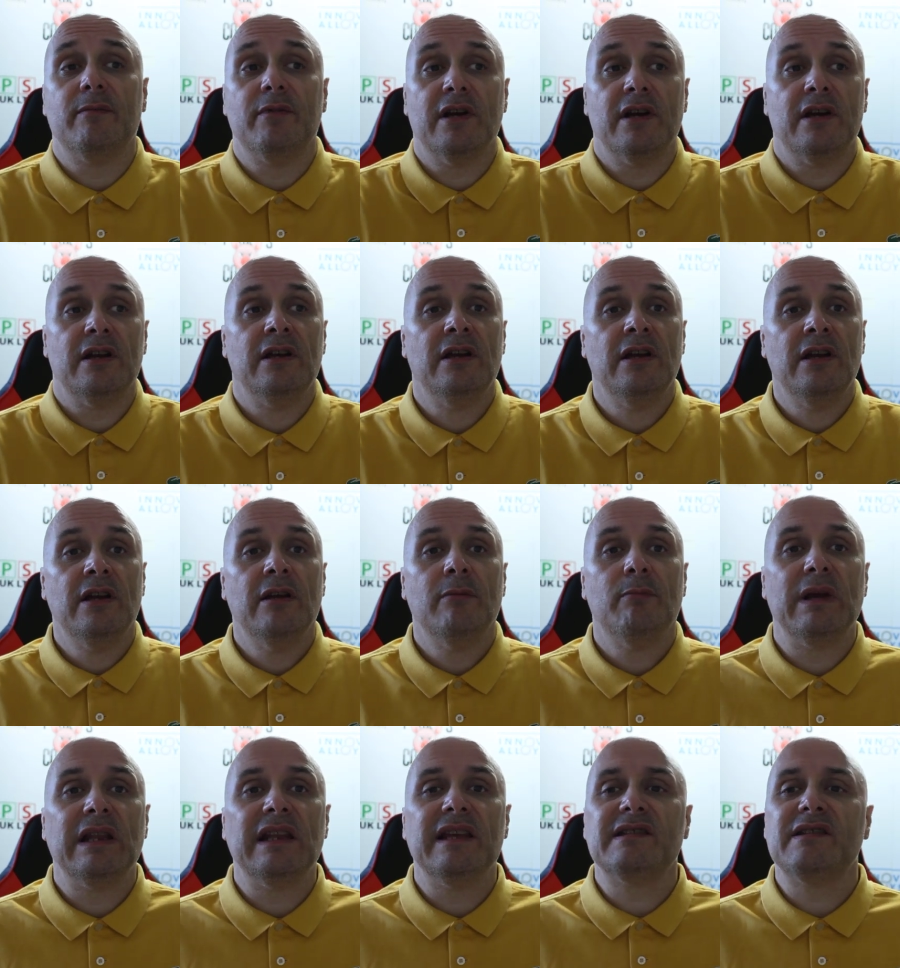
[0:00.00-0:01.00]
But
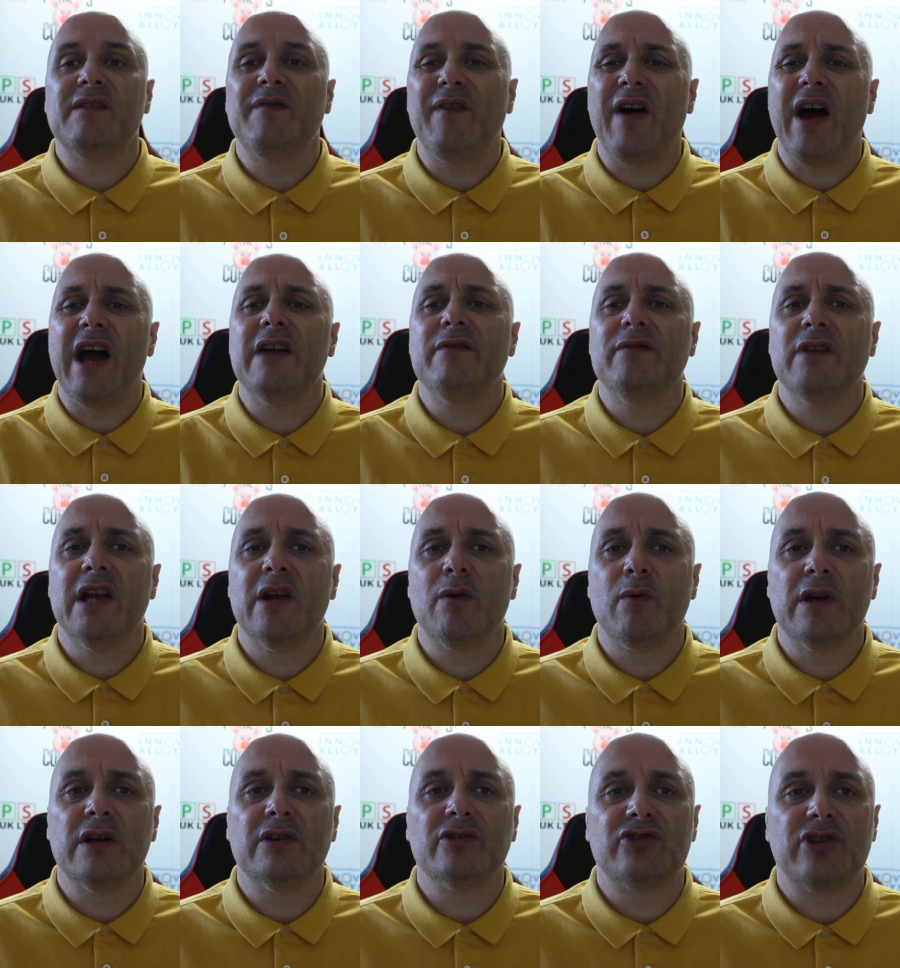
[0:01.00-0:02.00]
Billy's a five-year
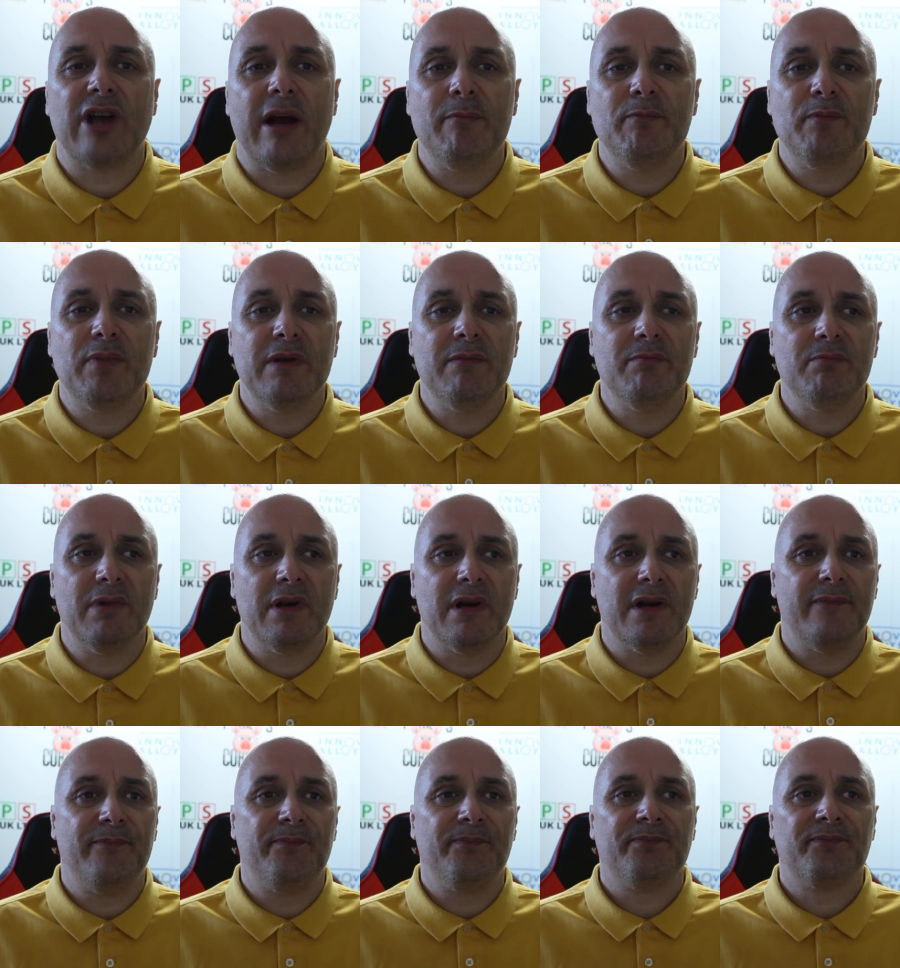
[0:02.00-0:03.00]
world champion,
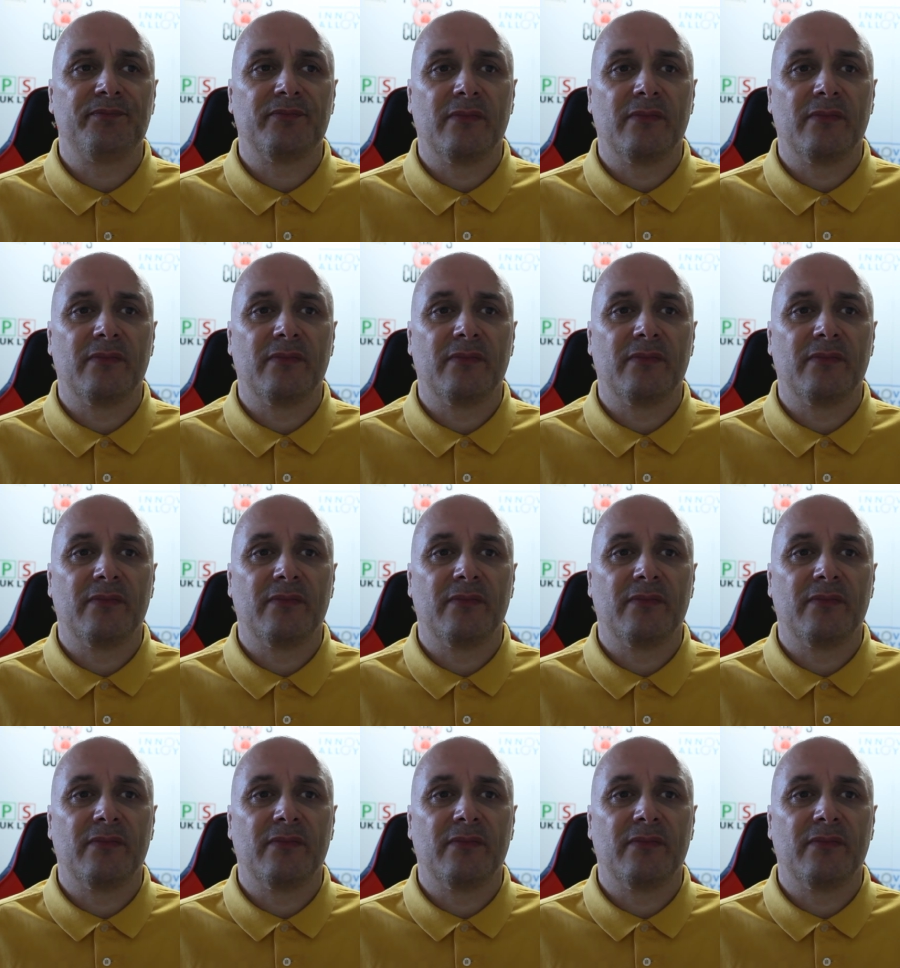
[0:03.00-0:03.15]
but